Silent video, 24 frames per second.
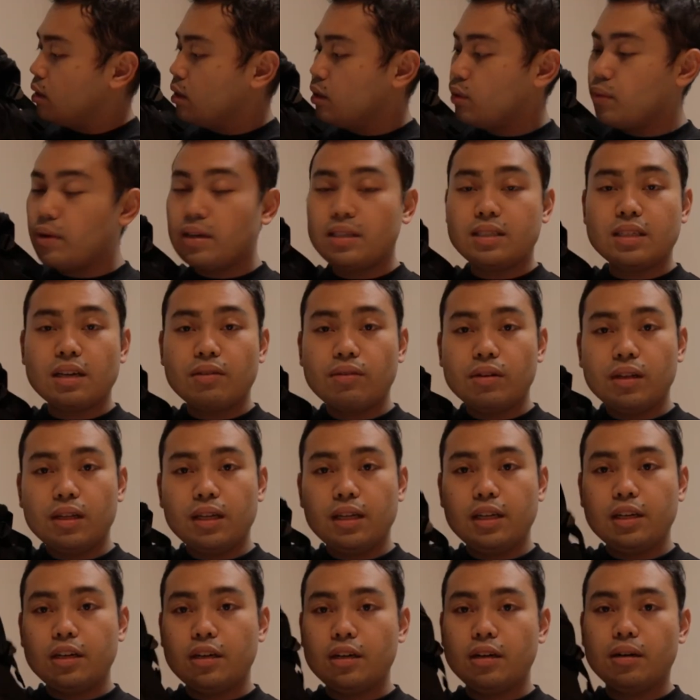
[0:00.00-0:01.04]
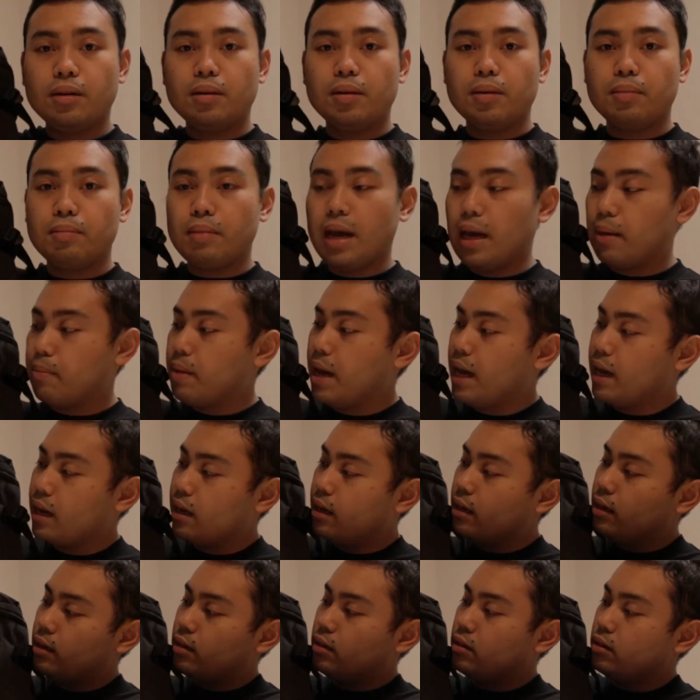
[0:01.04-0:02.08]
27-liter backpack,
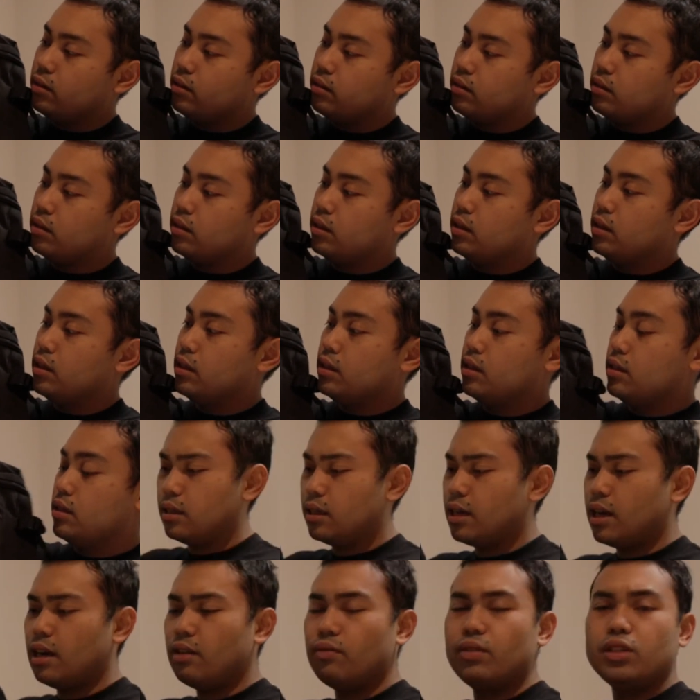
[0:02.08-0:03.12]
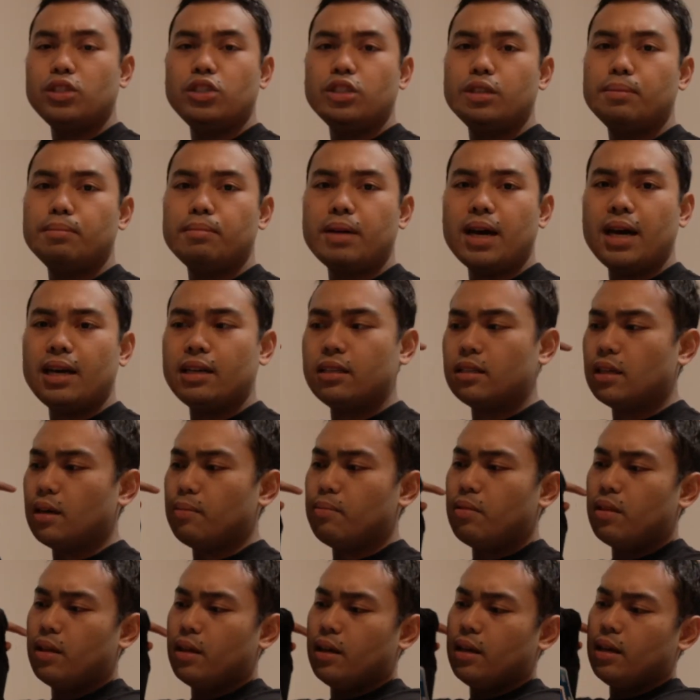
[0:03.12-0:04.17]
kind of a gym bag type
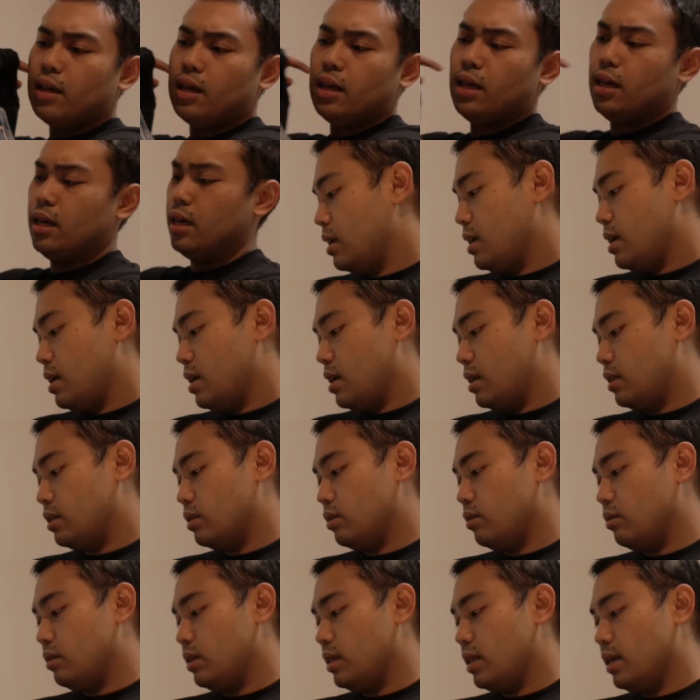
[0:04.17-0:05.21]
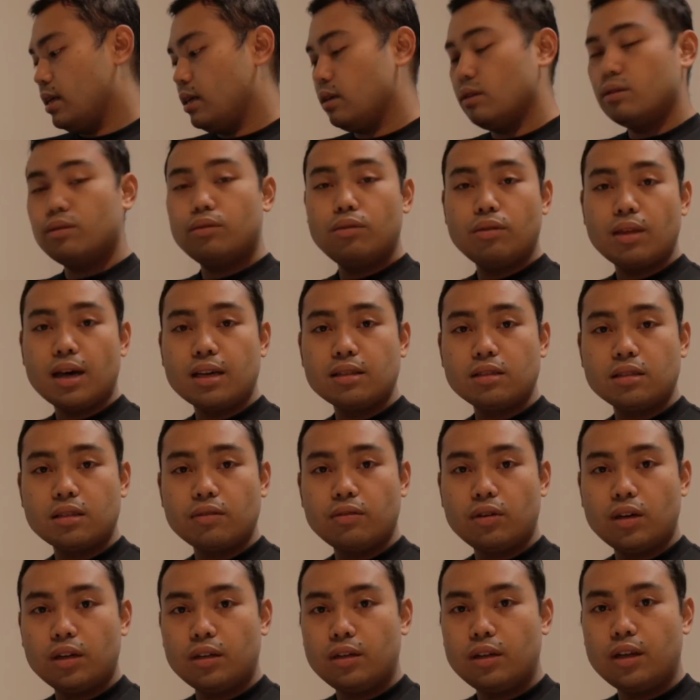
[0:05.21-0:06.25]
thing, and it's only like
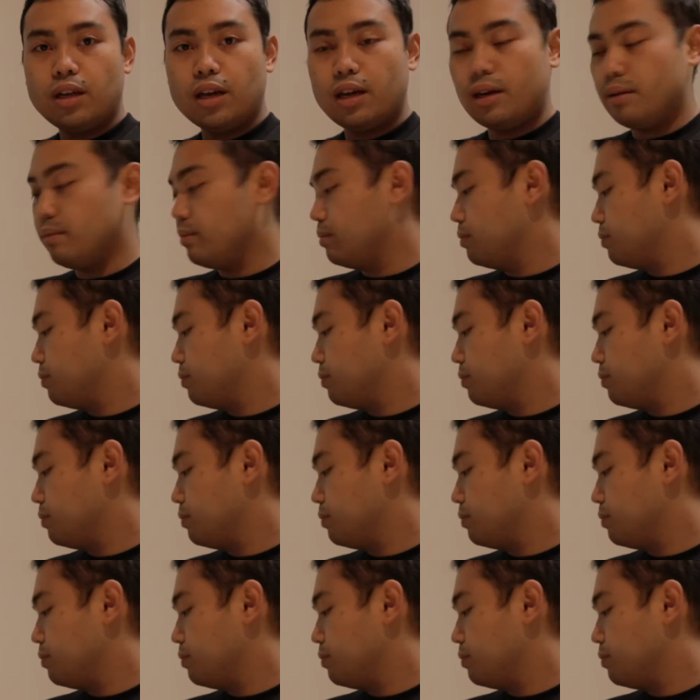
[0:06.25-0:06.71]
2,700 yen.